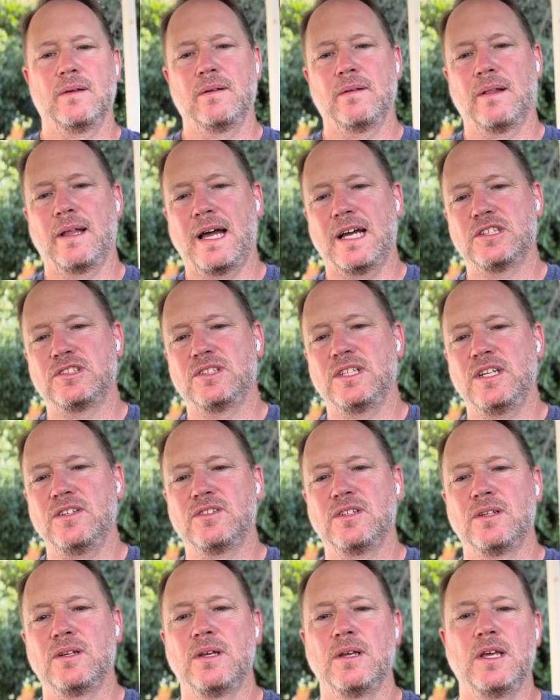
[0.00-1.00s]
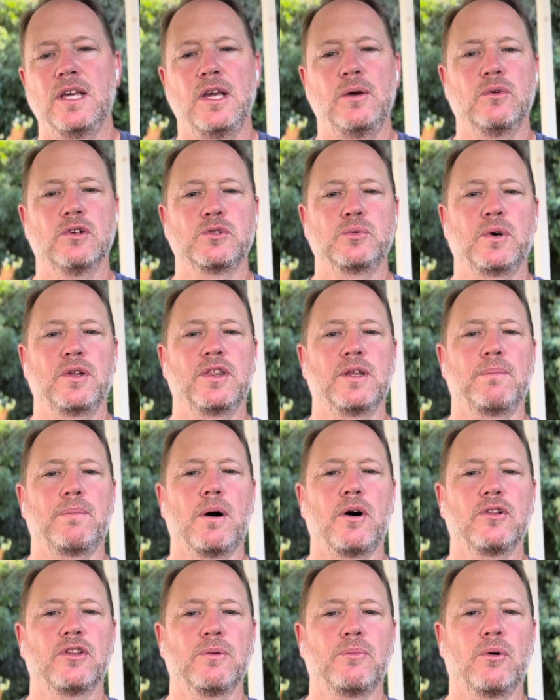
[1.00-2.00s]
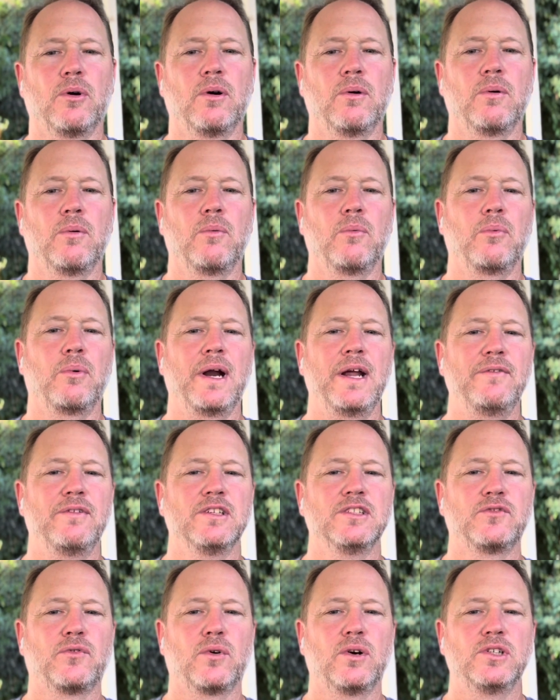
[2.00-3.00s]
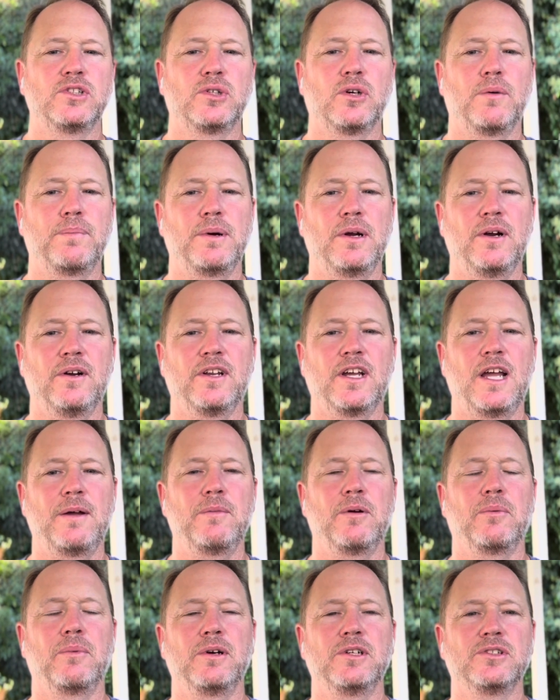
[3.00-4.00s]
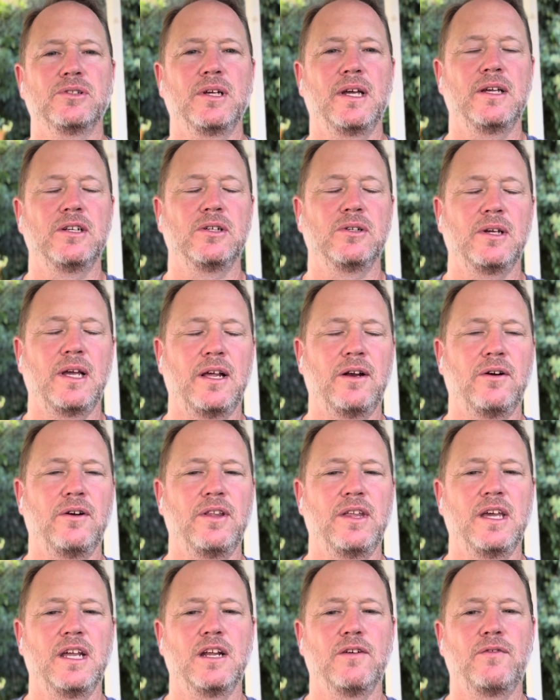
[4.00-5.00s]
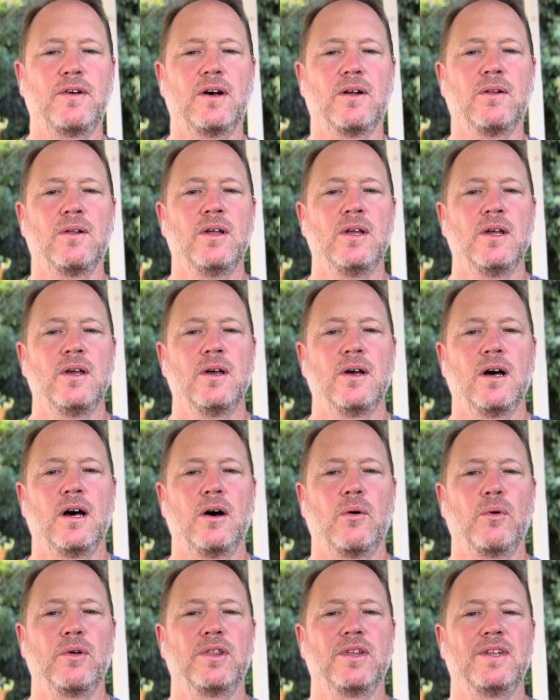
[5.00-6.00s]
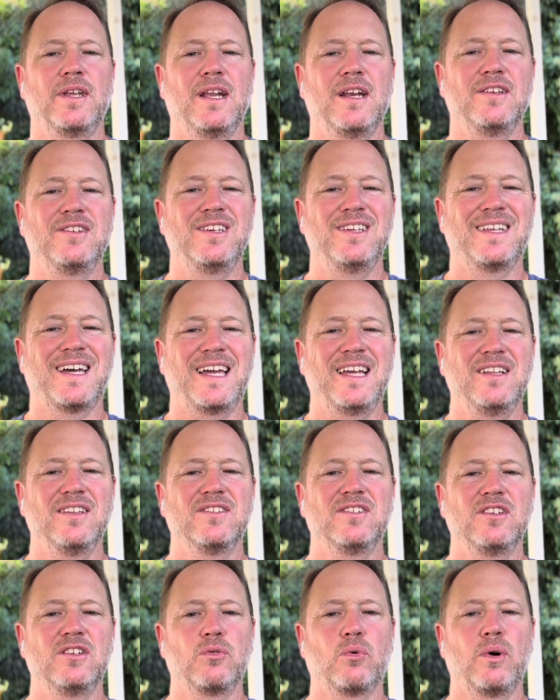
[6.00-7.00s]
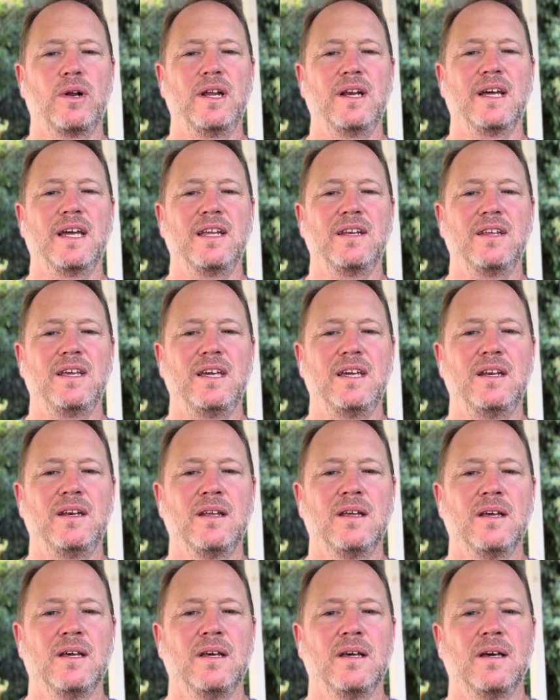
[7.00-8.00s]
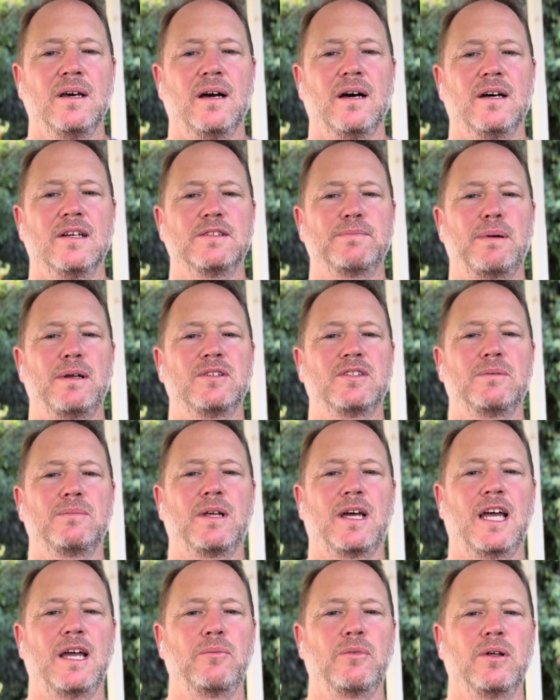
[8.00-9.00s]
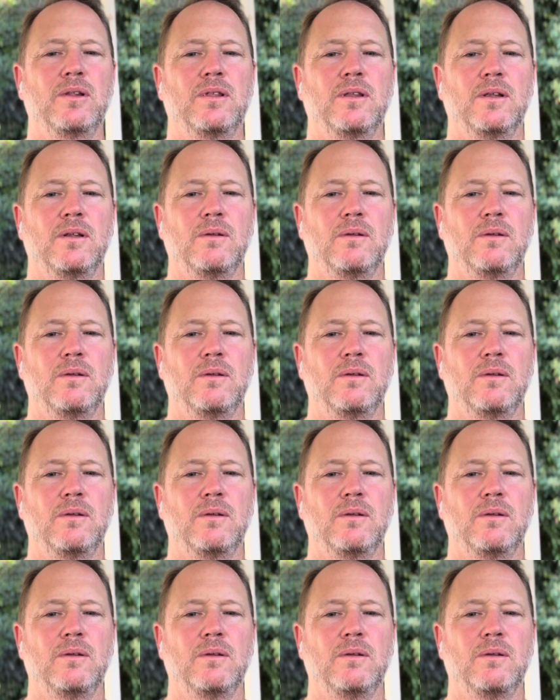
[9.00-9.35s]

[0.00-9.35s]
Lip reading: Last season, he was with the Baltimore Ravens for a short period of time, originally entered the NFL with the Tennessee Titans in 2019, spent some time with